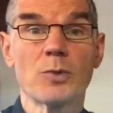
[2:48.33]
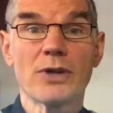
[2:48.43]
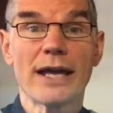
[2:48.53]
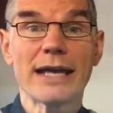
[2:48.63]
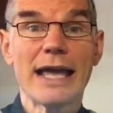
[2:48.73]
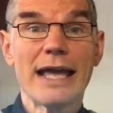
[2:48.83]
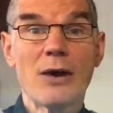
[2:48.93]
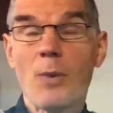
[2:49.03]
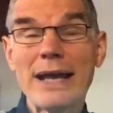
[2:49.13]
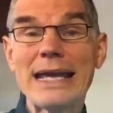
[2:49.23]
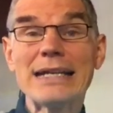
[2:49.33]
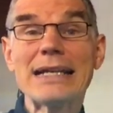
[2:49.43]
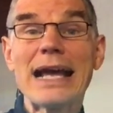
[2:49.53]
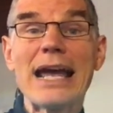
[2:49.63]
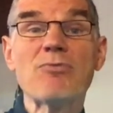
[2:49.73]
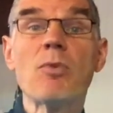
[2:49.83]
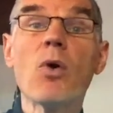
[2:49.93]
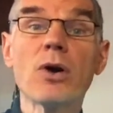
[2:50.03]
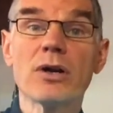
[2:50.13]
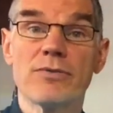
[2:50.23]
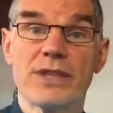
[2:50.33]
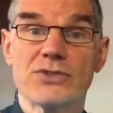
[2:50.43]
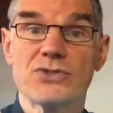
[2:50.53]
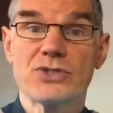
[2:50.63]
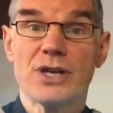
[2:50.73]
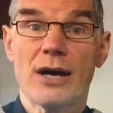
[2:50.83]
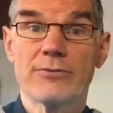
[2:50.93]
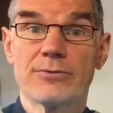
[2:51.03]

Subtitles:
We're like, why can't I have more of this stuff?